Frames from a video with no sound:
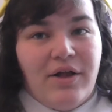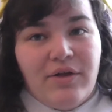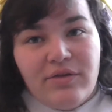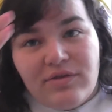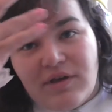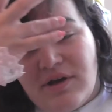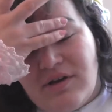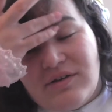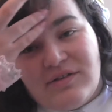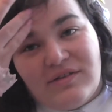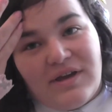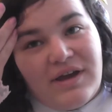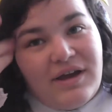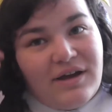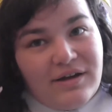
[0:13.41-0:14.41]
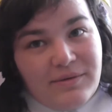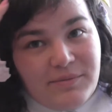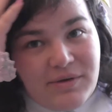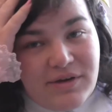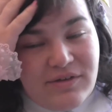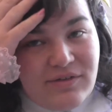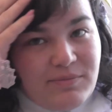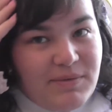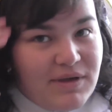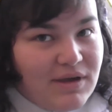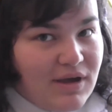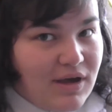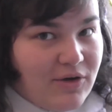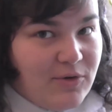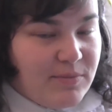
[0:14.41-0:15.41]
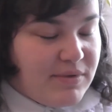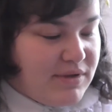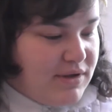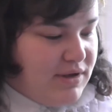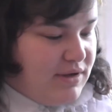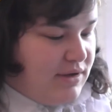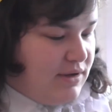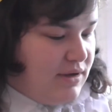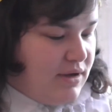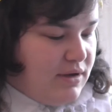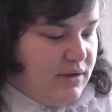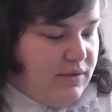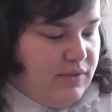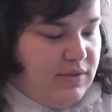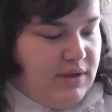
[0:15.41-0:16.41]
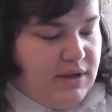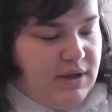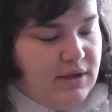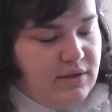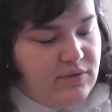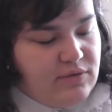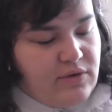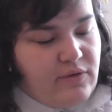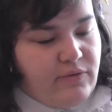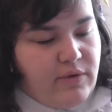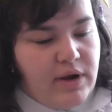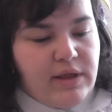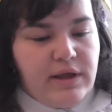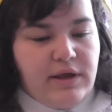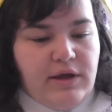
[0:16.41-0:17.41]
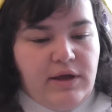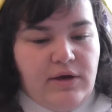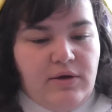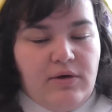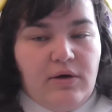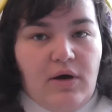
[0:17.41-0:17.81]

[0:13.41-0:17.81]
So today I'm going to be opening these really cute